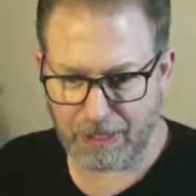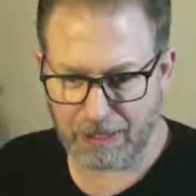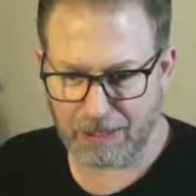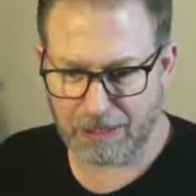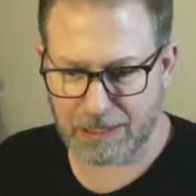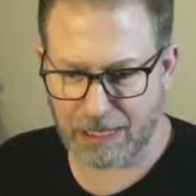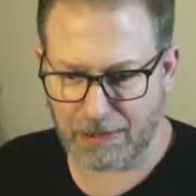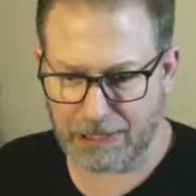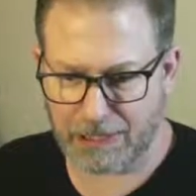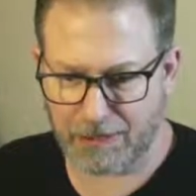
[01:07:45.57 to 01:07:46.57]
This is how
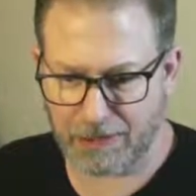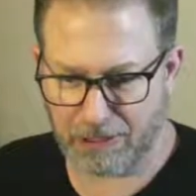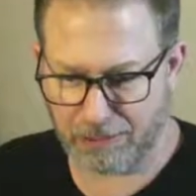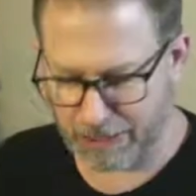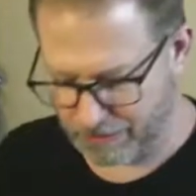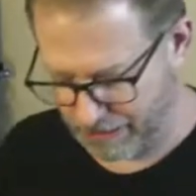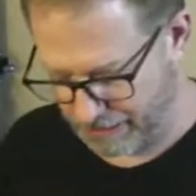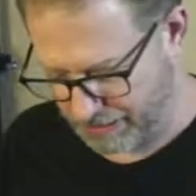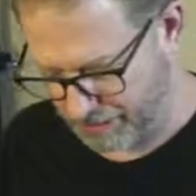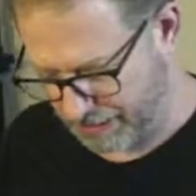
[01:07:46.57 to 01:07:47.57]
they do it in the big
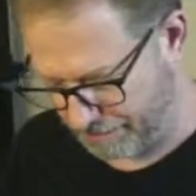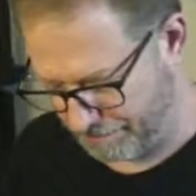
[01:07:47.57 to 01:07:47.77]
leagues, man.